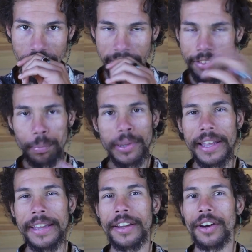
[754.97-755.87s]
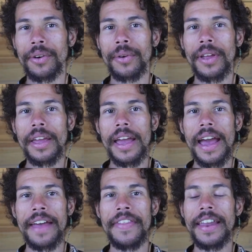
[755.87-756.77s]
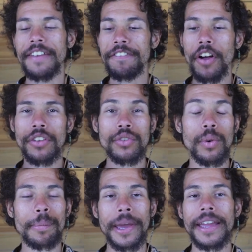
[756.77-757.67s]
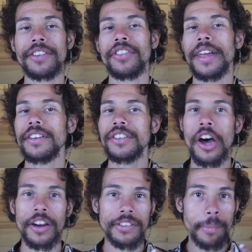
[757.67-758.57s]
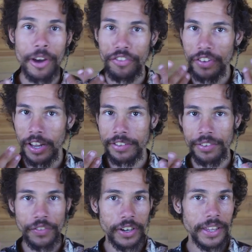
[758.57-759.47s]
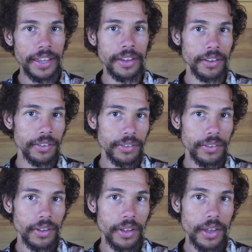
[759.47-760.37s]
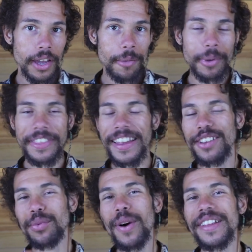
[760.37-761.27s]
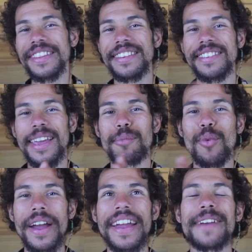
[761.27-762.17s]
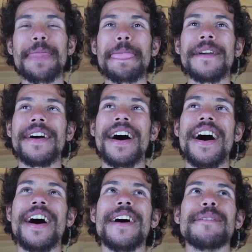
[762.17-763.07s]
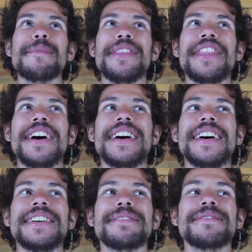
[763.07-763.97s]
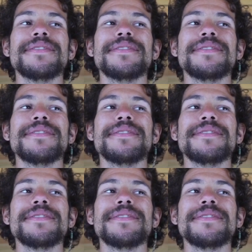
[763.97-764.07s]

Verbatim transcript: is Plato, and then it falls to a page that talks about philosopher kings. But then as well in the same way, um, the